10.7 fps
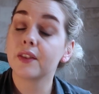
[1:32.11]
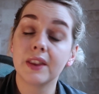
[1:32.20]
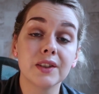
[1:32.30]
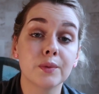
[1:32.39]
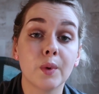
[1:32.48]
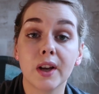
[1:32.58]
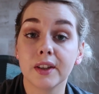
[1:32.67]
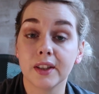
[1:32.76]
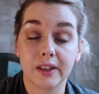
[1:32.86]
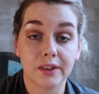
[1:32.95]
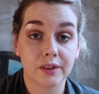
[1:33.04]
This
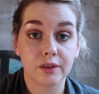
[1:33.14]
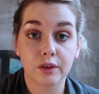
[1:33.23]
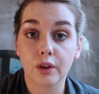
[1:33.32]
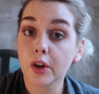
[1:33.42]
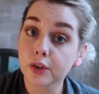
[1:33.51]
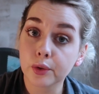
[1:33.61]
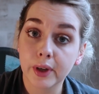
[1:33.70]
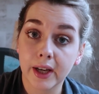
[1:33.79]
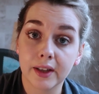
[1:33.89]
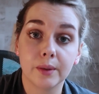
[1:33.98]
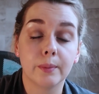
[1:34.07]
one is not
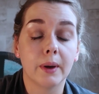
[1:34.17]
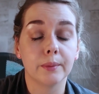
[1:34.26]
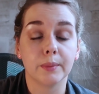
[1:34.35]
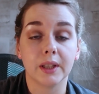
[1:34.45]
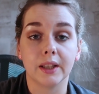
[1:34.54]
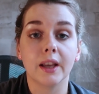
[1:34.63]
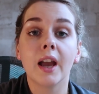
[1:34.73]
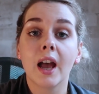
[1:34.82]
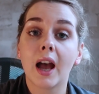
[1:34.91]
created by me.